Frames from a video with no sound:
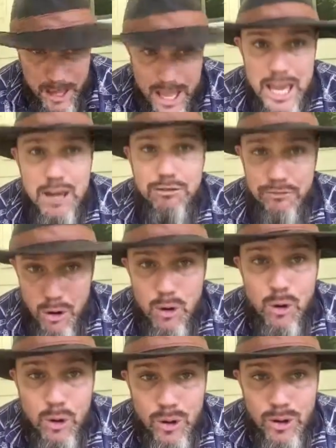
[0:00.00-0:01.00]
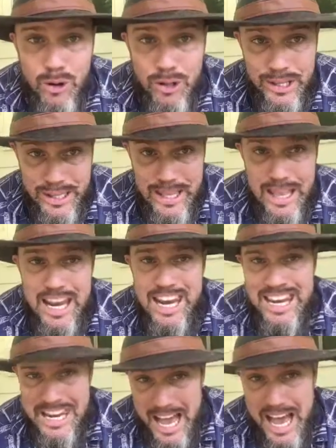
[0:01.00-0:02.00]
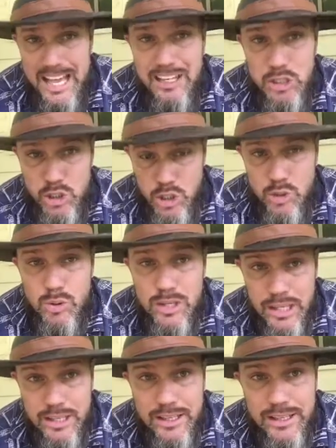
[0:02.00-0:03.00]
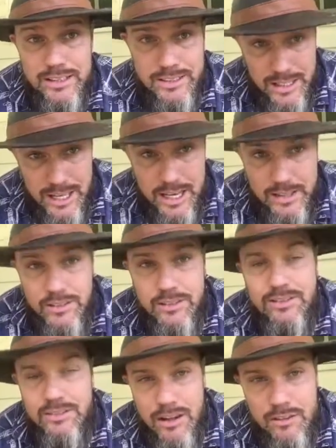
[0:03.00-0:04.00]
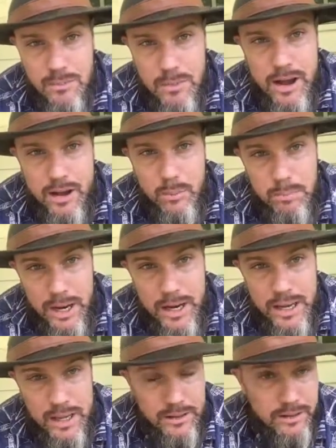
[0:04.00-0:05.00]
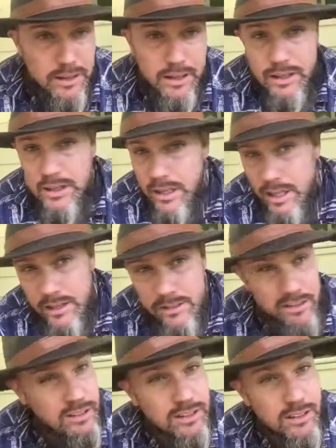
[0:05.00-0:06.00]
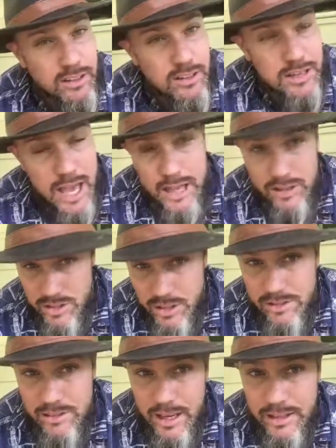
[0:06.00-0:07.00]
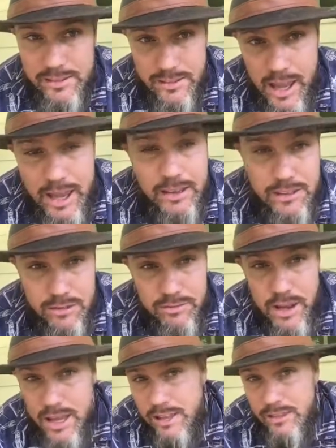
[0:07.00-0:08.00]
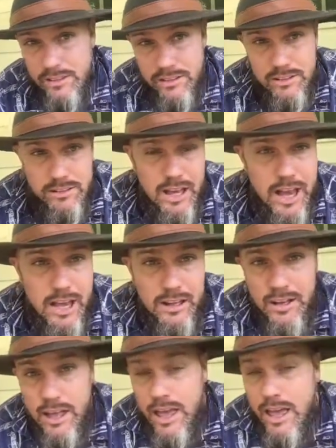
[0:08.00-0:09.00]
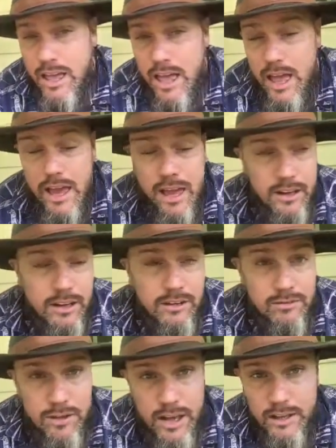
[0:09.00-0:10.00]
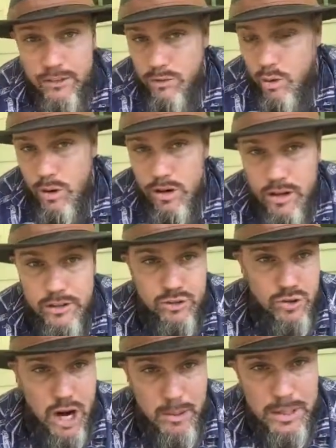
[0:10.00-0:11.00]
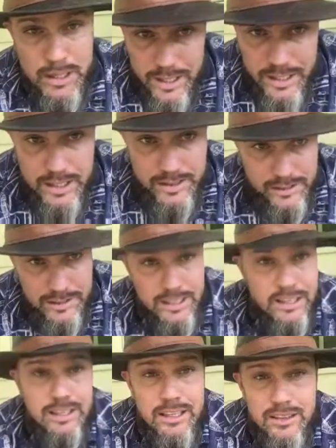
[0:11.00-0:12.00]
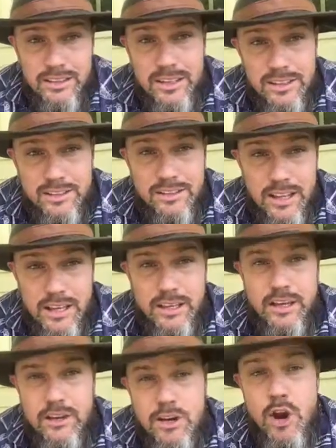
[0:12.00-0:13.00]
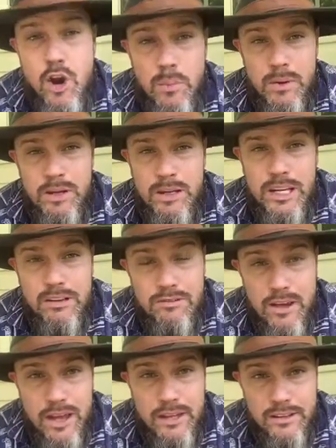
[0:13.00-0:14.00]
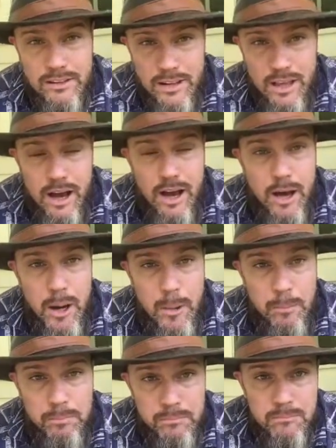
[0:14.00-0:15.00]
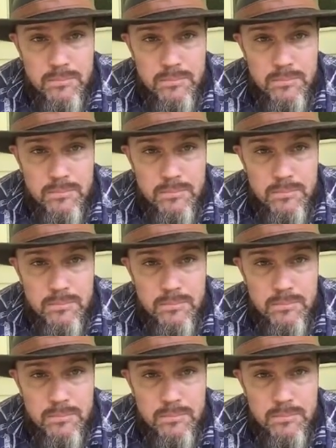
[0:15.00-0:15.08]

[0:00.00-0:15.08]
a fool, not to get inside this 70 mile band. It is not just a science event, this is not an event for astronomy geeks. This is a human event. Um,